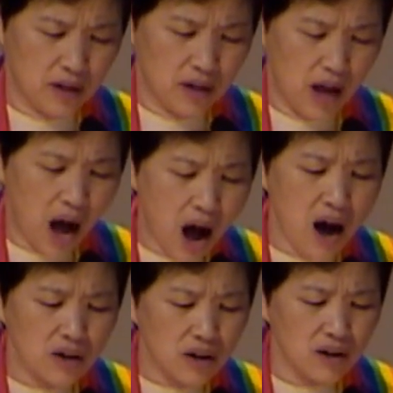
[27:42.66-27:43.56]

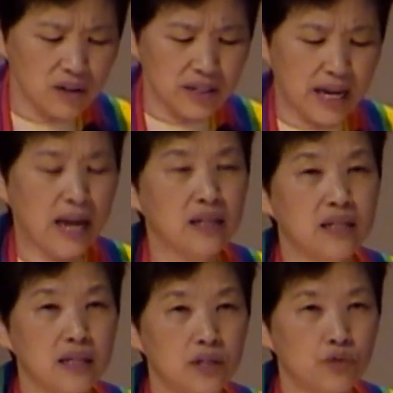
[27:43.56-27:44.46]
How could they
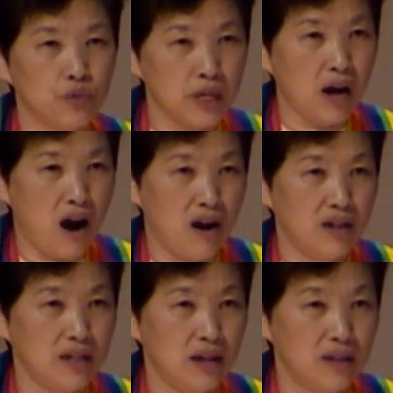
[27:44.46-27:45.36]
disregard
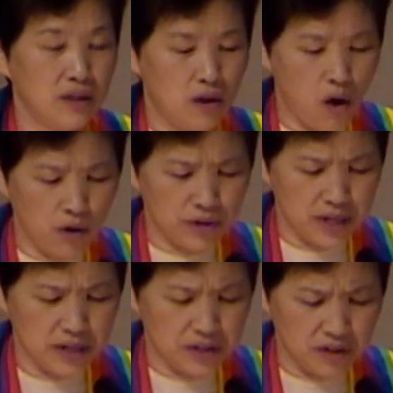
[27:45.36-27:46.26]
all
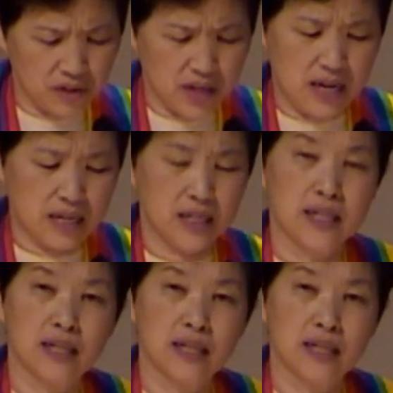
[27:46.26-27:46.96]
these things.